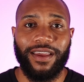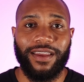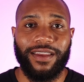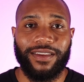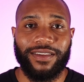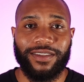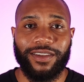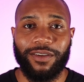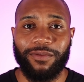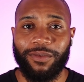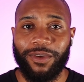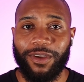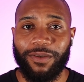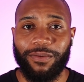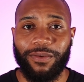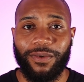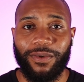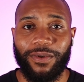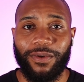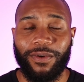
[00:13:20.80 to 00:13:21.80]
some
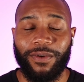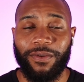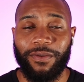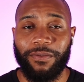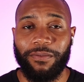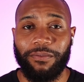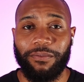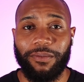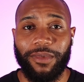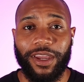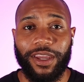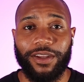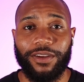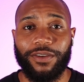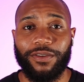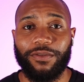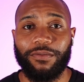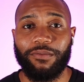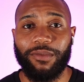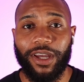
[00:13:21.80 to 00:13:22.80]
people may
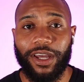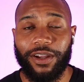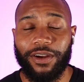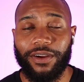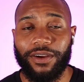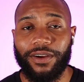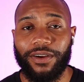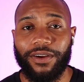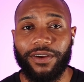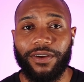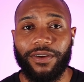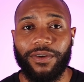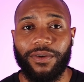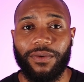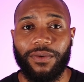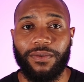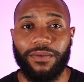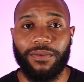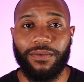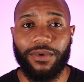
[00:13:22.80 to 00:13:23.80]
do better
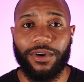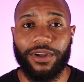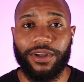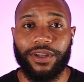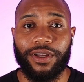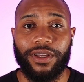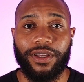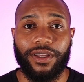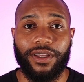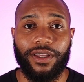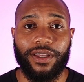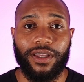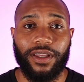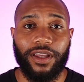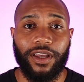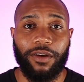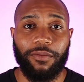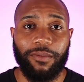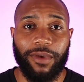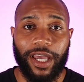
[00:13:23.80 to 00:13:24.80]
with
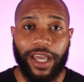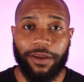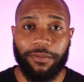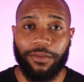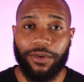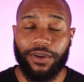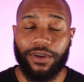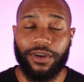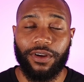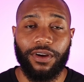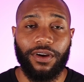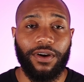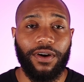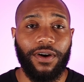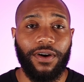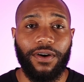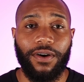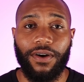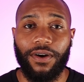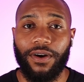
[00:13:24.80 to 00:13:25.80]
a MacBook
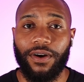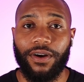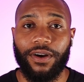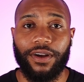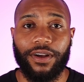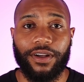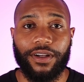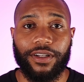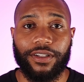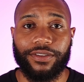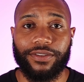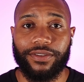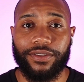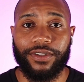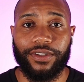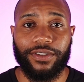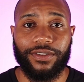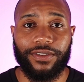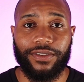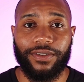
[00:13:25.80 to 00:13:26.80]
or a
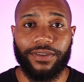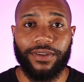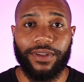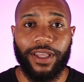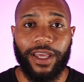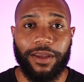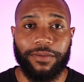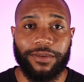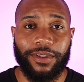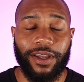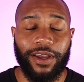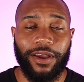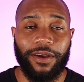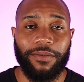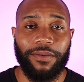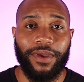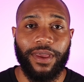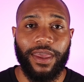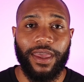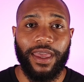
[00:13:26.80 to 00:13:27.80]
traditional
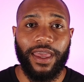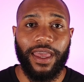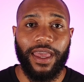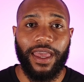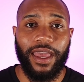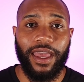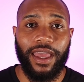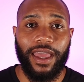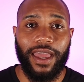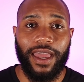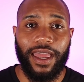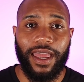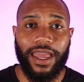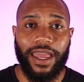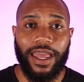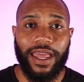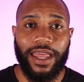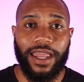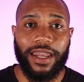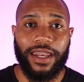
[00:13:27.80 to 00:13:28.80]
laptop.
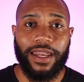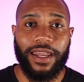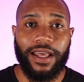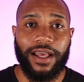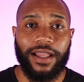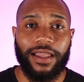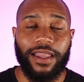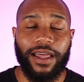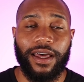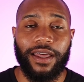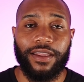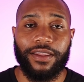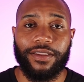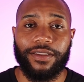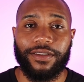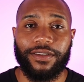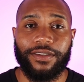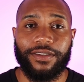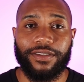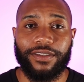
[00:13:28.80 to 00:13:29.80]
And a lot of
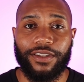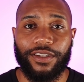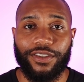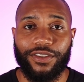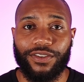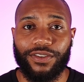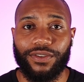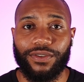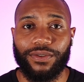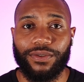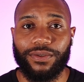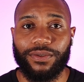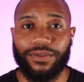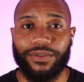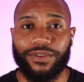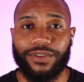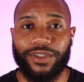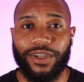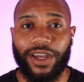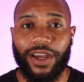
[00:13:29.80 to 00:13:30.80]
these
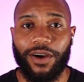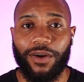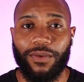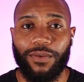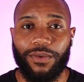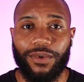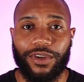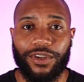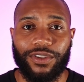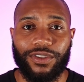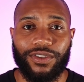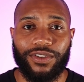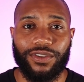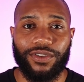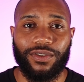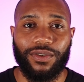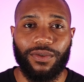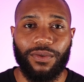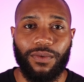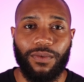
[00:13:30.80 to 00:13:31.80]
issues I
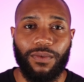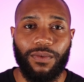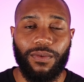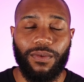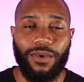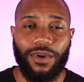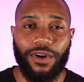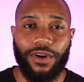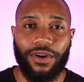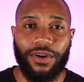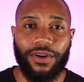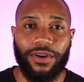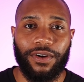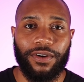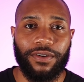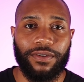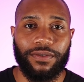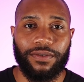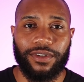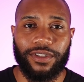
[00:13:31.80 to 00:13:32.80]
wish
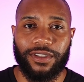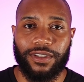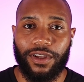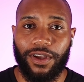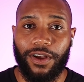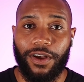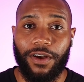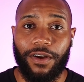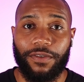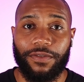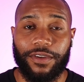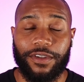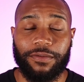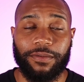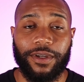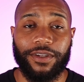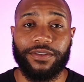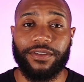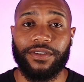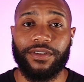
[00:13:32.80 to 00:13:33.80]
were resolved,
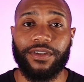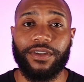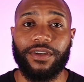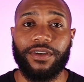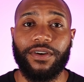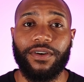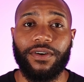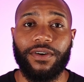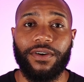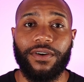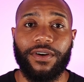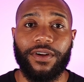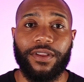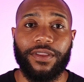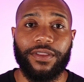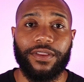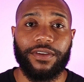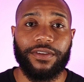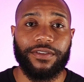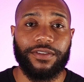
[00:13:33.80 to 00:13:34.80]
especially on
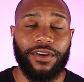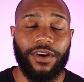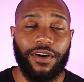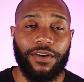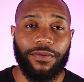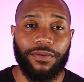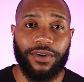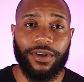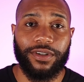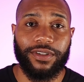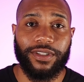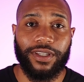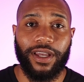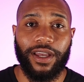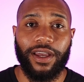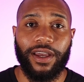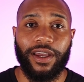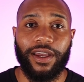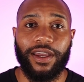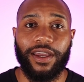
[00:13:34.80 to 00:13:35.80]
the software
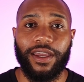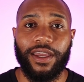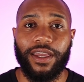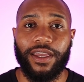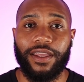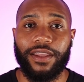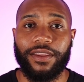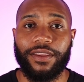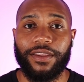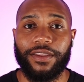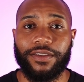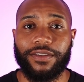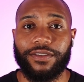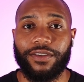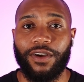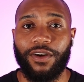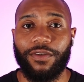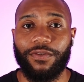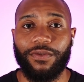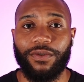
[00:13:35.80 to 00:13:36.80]
side, and the
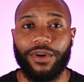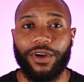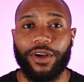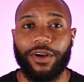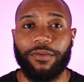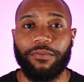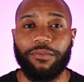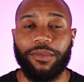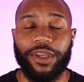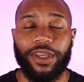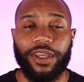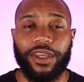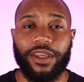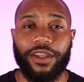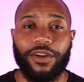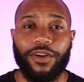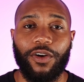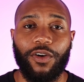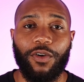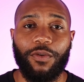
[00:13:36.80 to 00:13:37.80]
software being
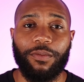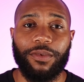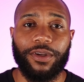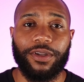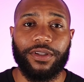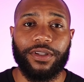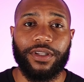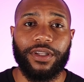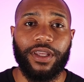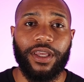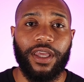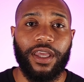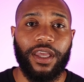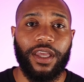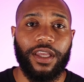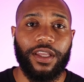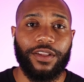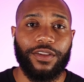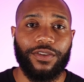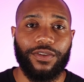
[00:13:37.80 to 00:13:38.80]
open
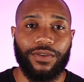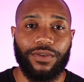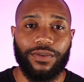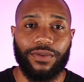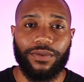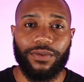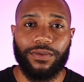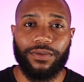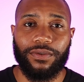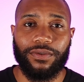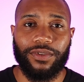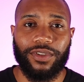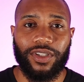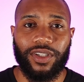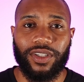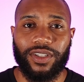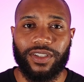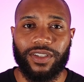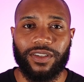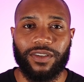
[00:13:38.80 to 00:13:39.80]
to
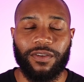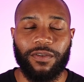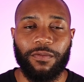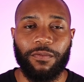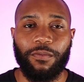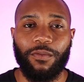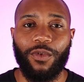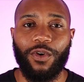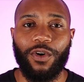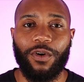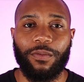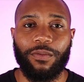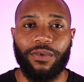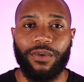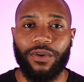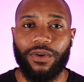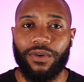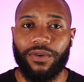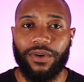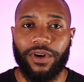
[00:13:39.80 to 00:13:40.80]
just more
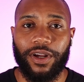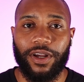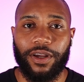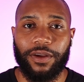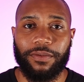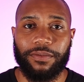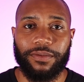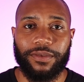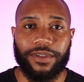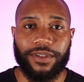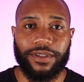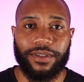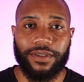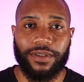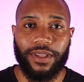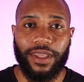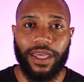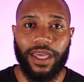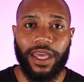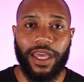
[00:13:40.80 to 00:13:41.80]
programs
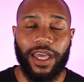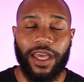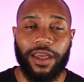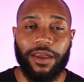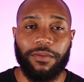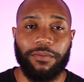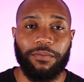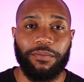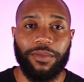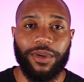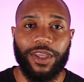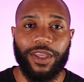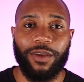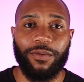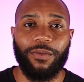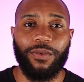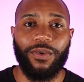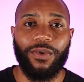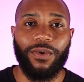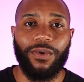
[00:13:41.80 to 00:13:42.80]
that
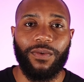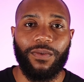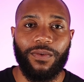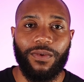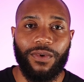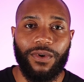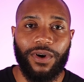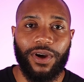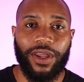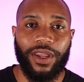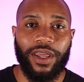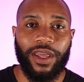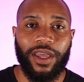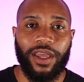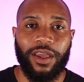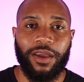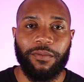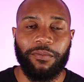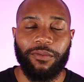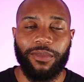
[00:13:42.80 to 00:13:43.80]
people want.
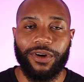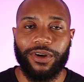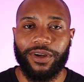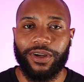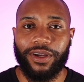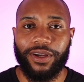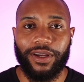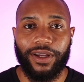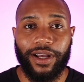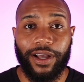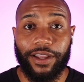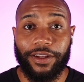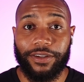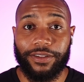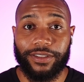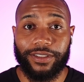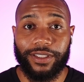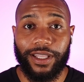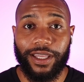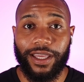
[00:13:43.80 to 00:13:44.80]
But
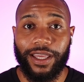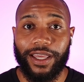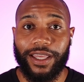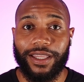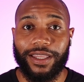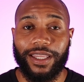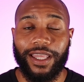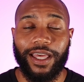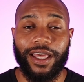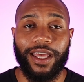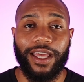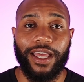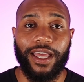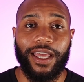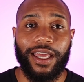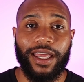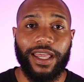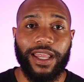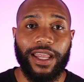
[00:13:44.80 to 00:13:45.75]
understand that